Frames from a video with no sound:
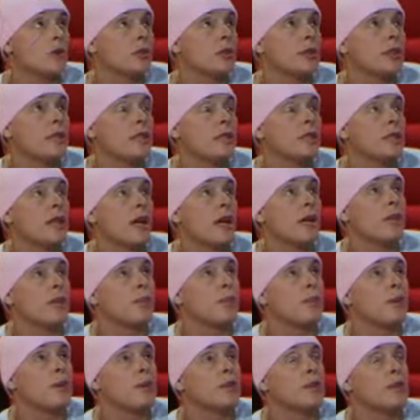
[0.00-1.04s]
he's the kind of
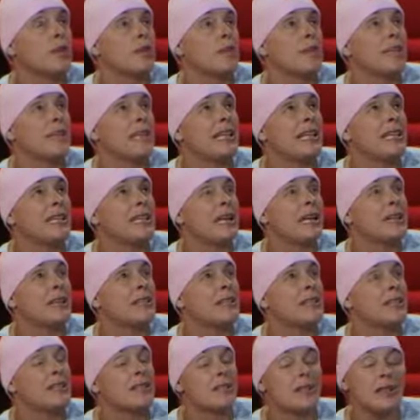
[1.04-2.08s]
person, I mean, he
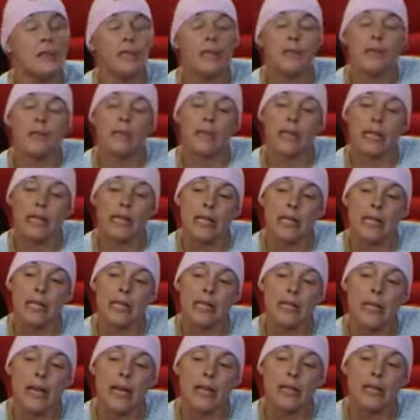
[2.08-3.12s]
does
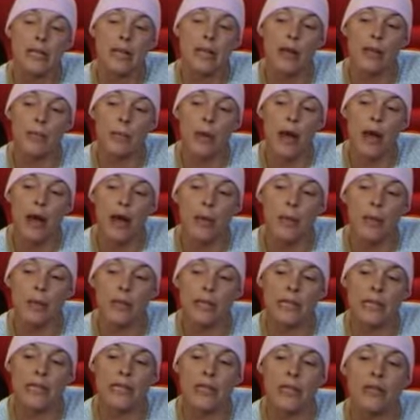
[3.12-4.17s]
help out, but
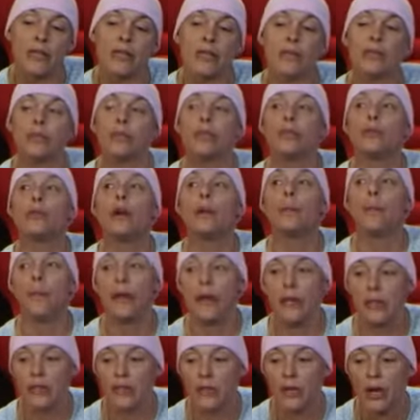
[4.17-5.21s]
he doesn't do,
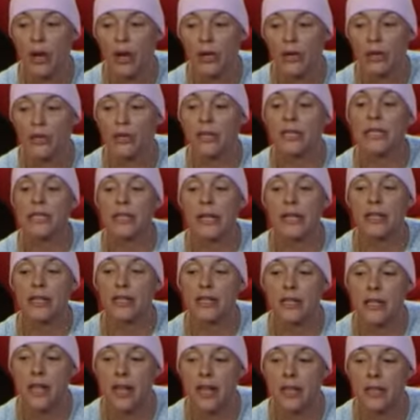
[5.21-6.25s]
compared to others, he does
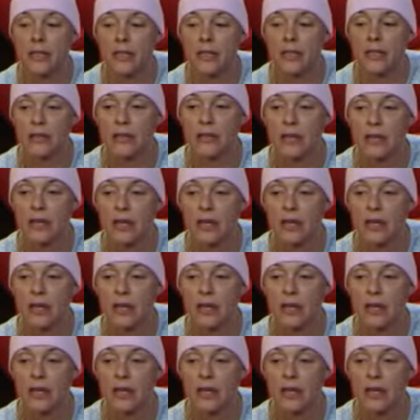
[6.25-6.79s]
less.